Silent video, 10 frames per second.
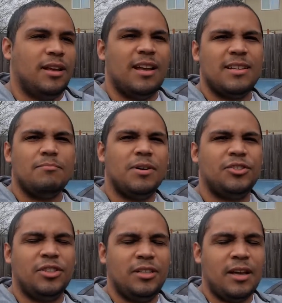Like as I'm
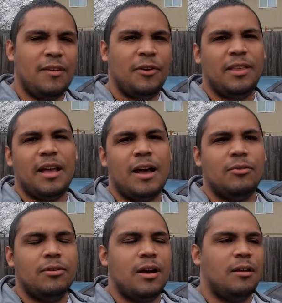budgeting everything
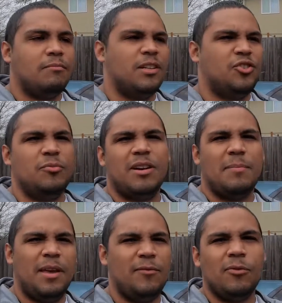out, assuming
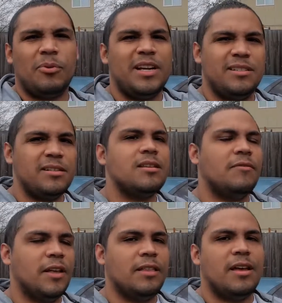I pay full price and
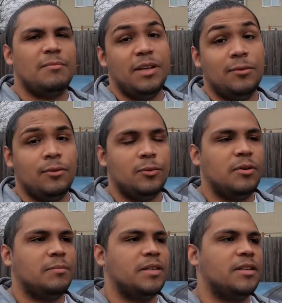stuff like that, and me doing the
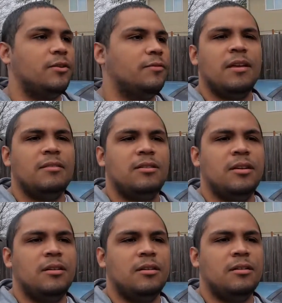work myself, then
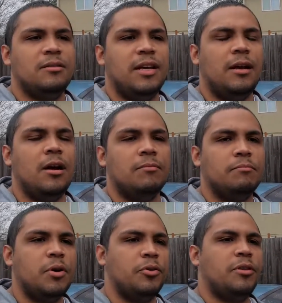to take on
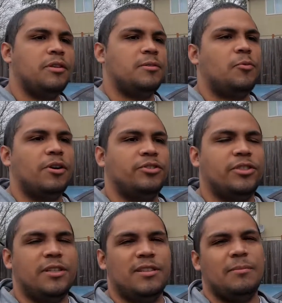both of these
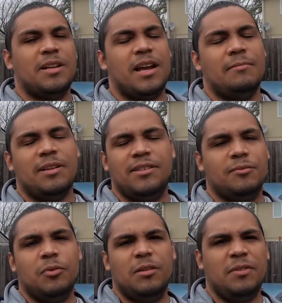projects at the same time, it
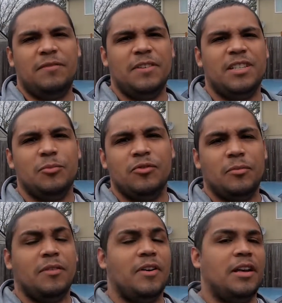just wouldn't be feasible
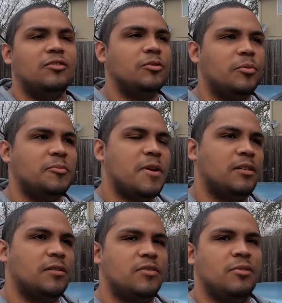from a financial
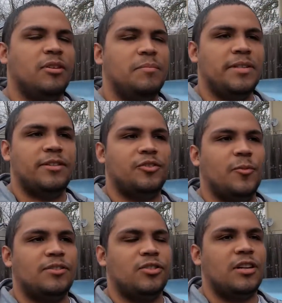perspective. So it'd be a
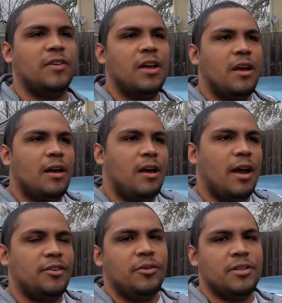situation of
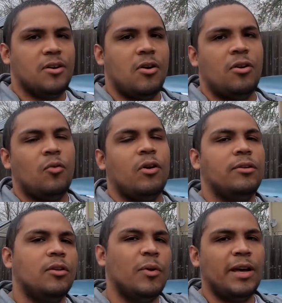I do this car or
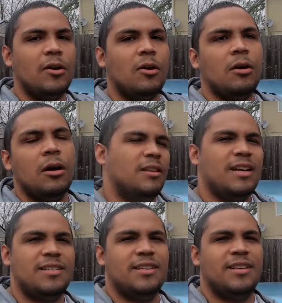I do the white car. The
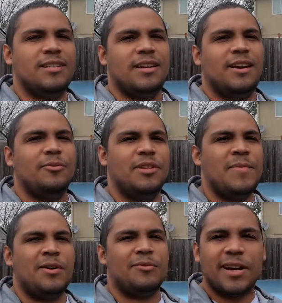nice thing is I own
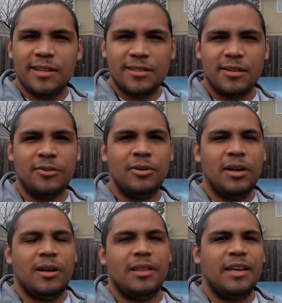them outright, so
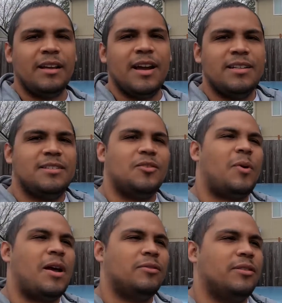they can kind of sit
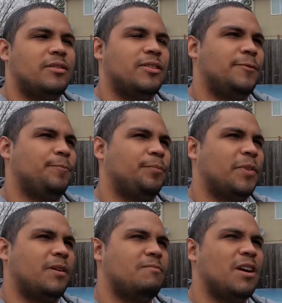around. So I'm
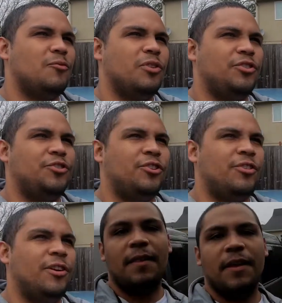not really
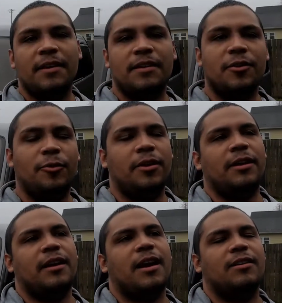sure. then another
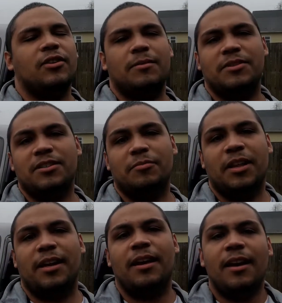thing that kind of comes into
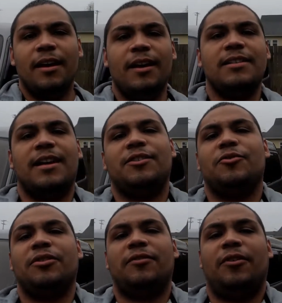play is I
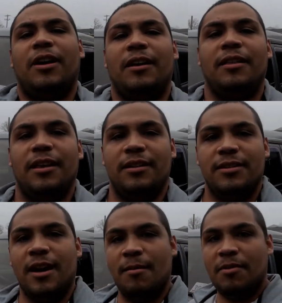totally forgot that
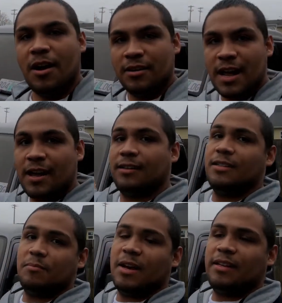the Honda Acti
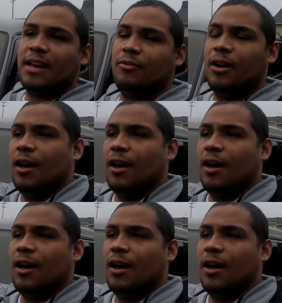is mine now.